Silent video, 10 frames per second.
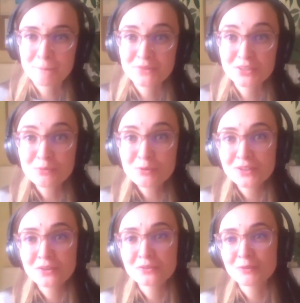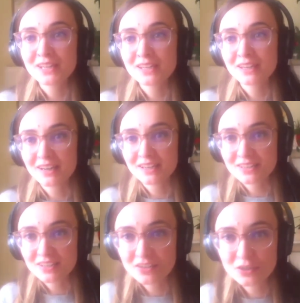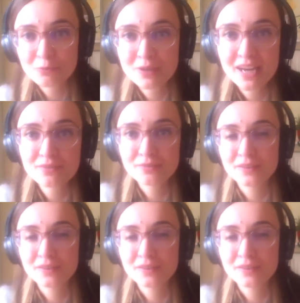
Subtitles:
So moving on, we have